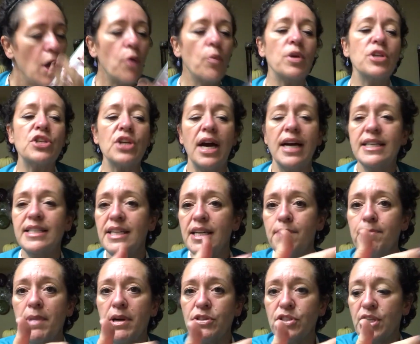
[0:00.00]
which I
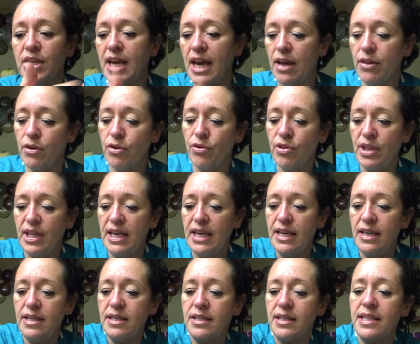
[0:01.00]
did melt together.
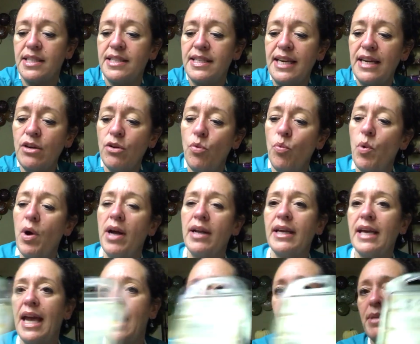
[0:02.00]
The single
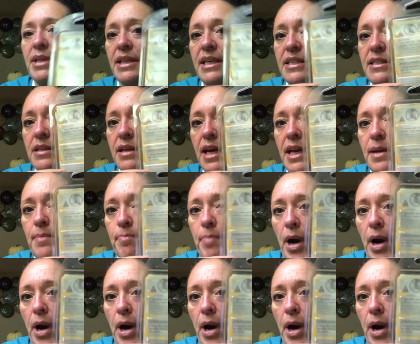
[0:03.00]
one came in